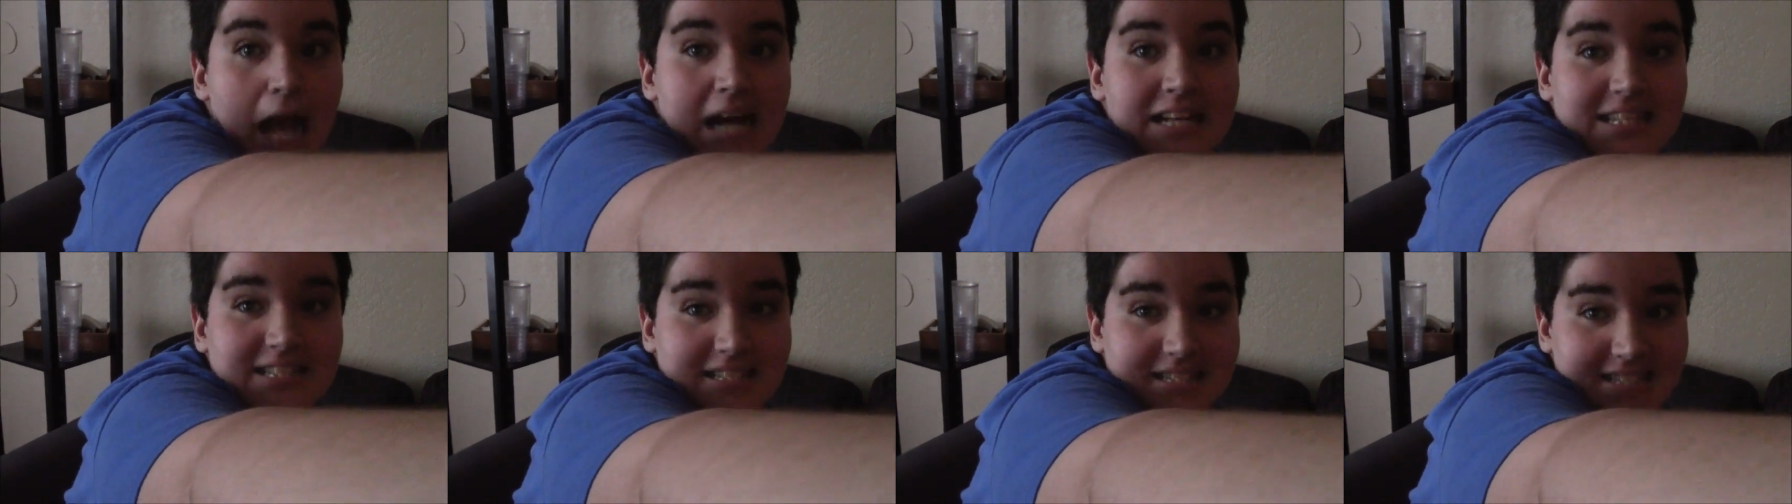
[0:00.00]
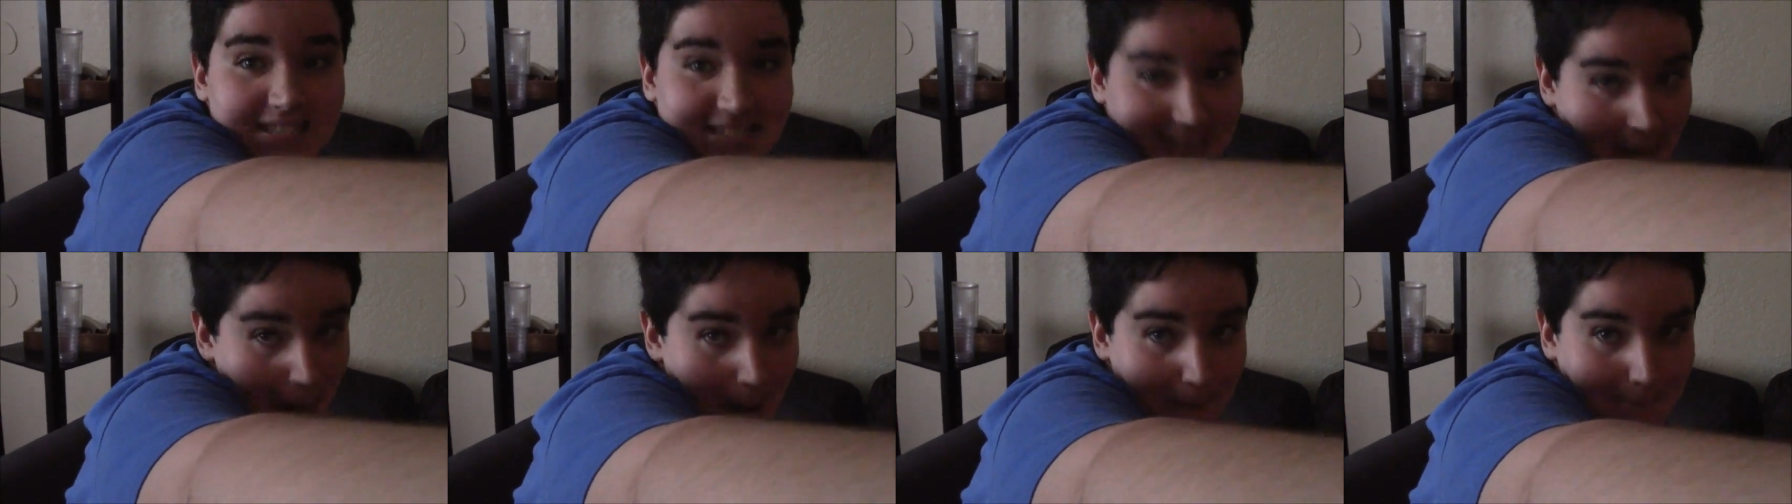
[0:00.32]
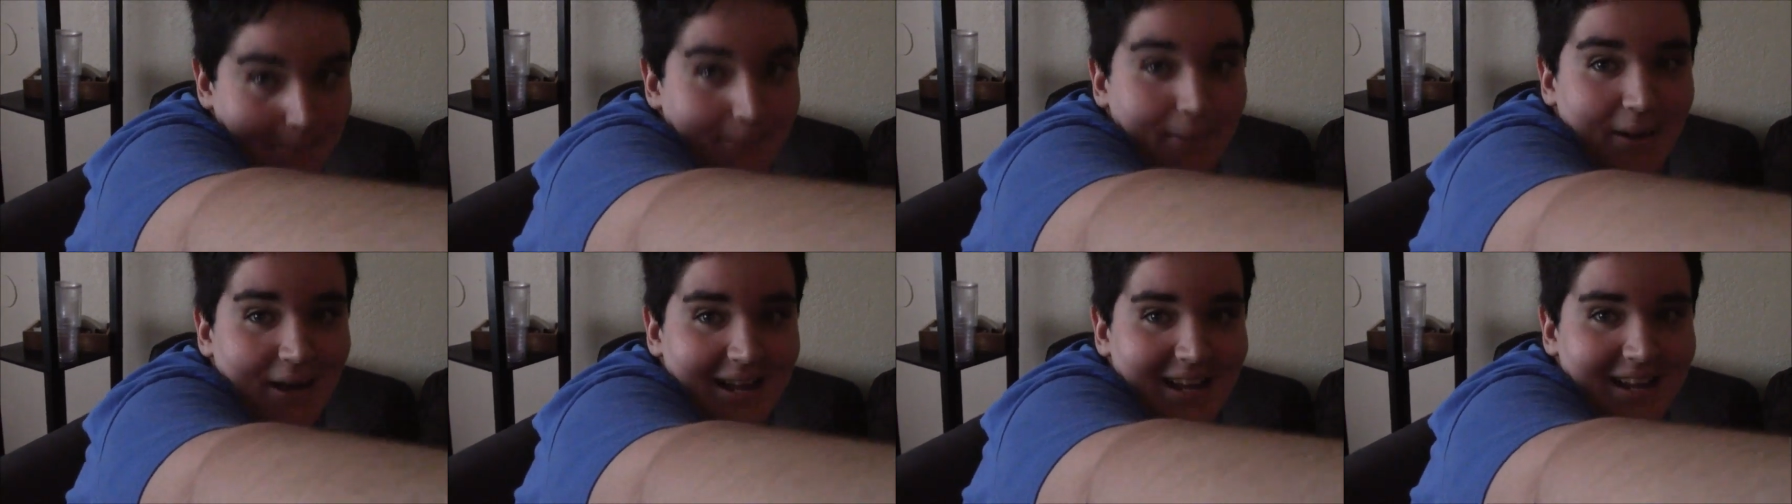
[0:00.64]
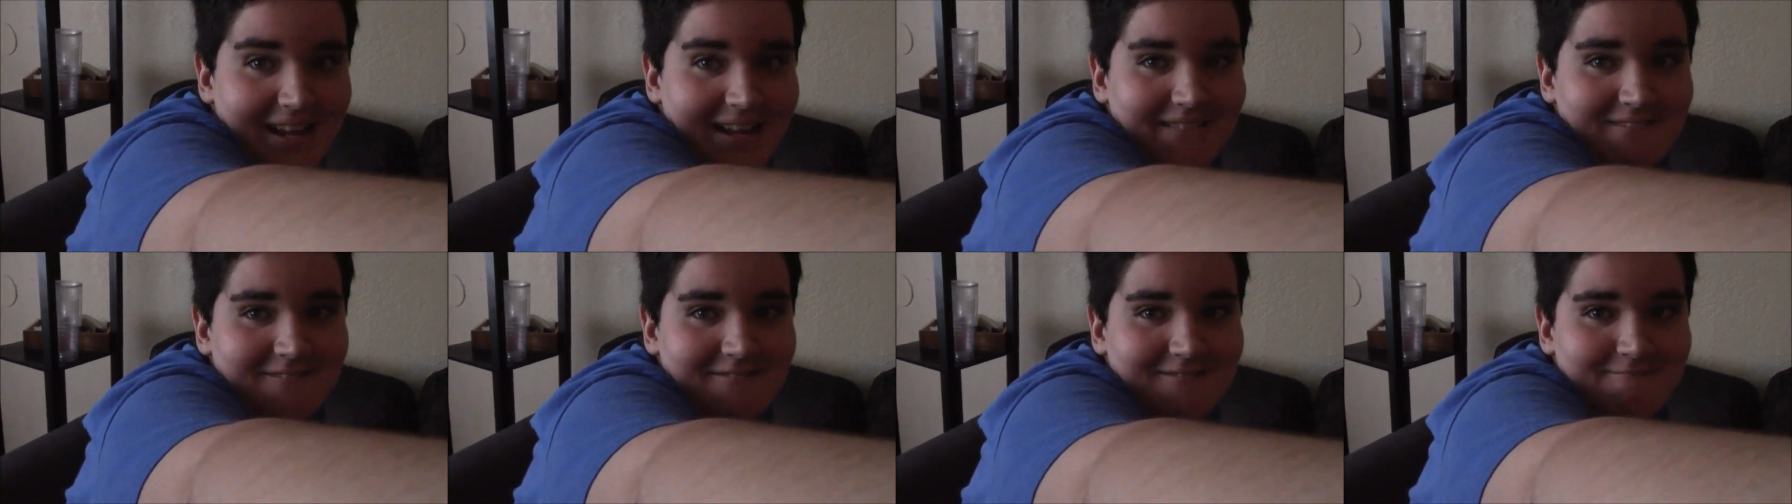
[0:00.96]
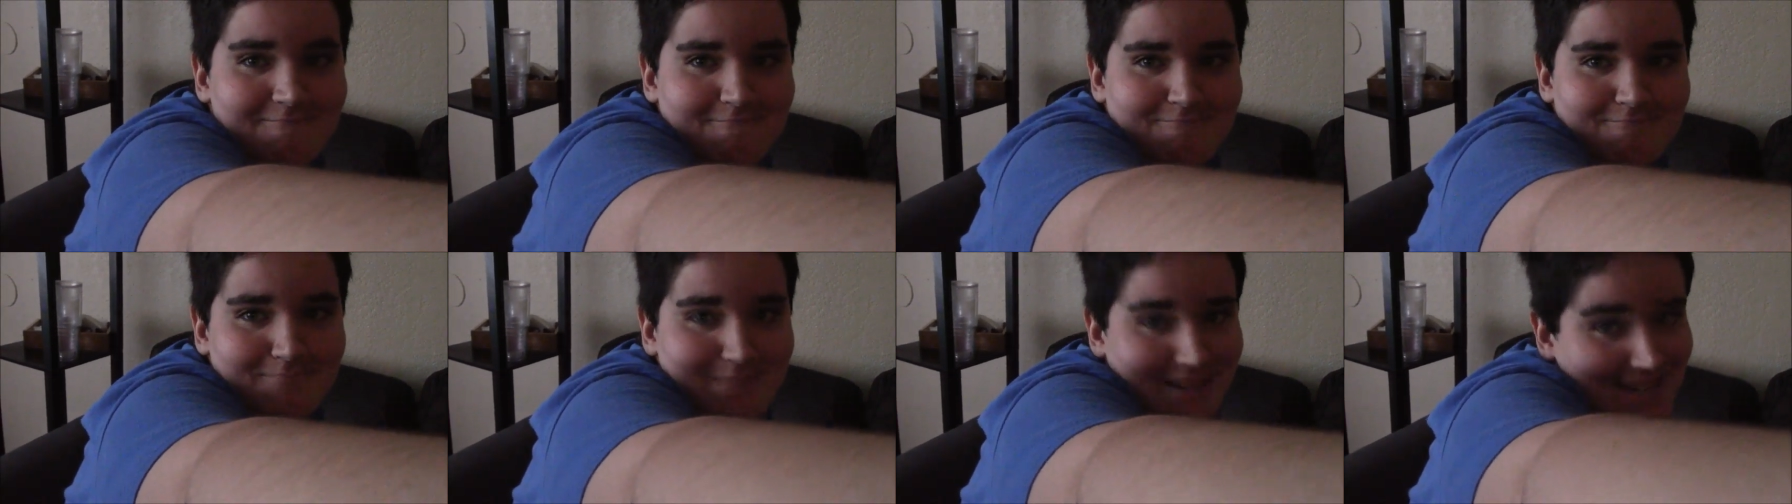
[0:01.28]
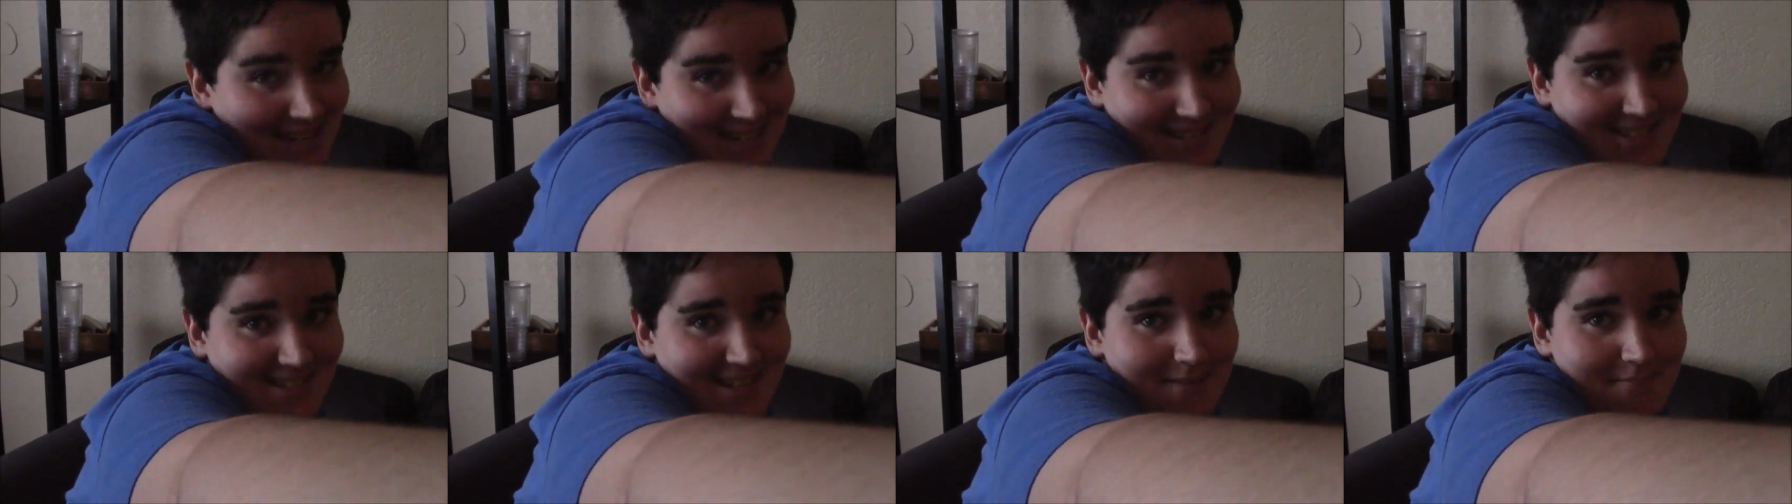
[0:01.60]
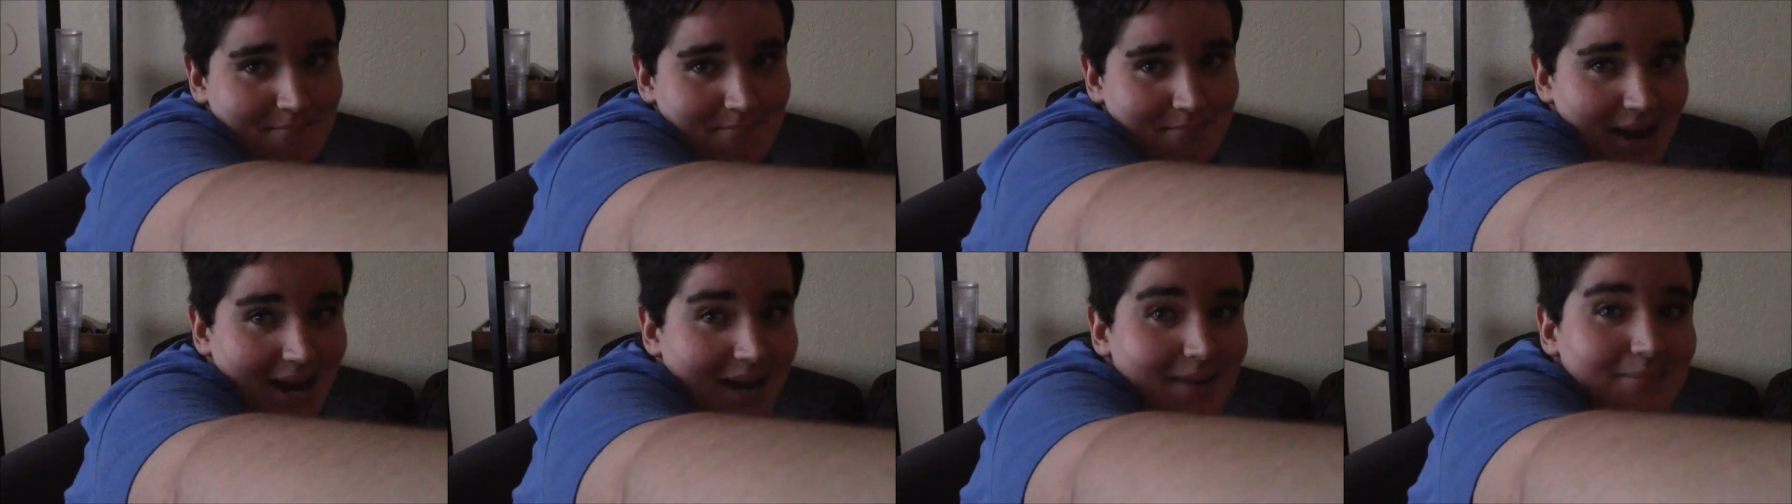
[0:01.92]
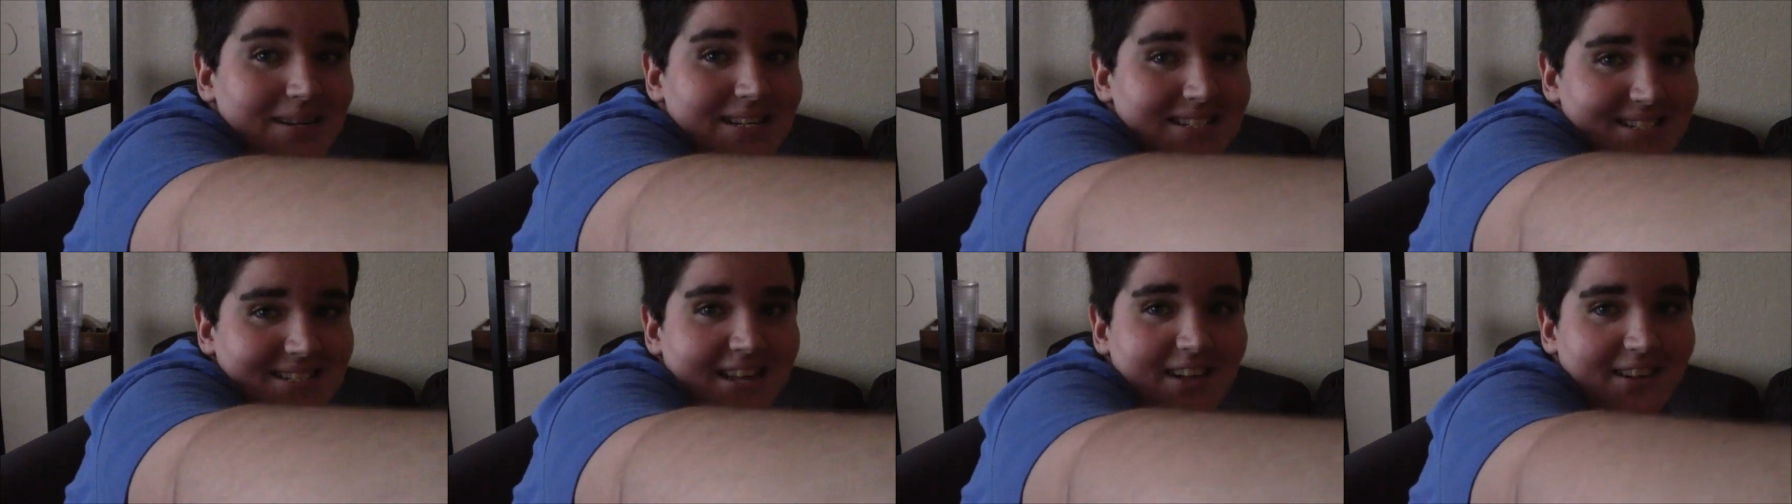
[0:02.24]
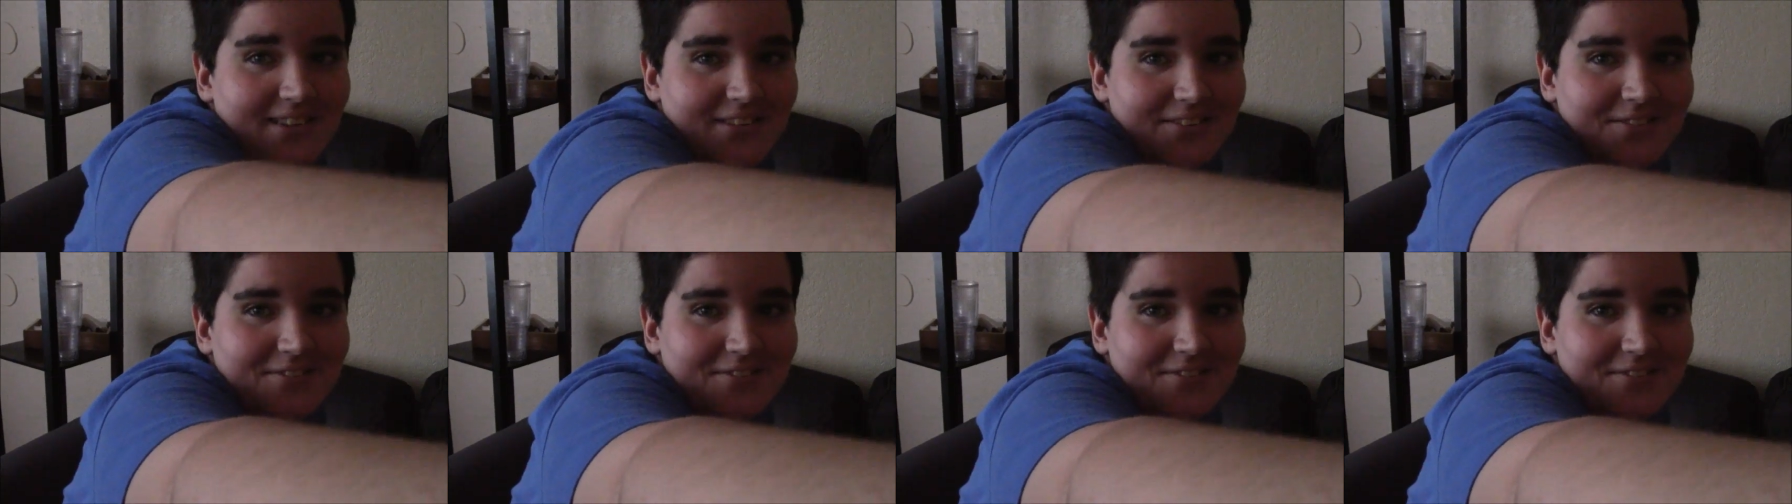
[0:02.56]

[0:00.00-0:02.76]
stop button because I'm by myself.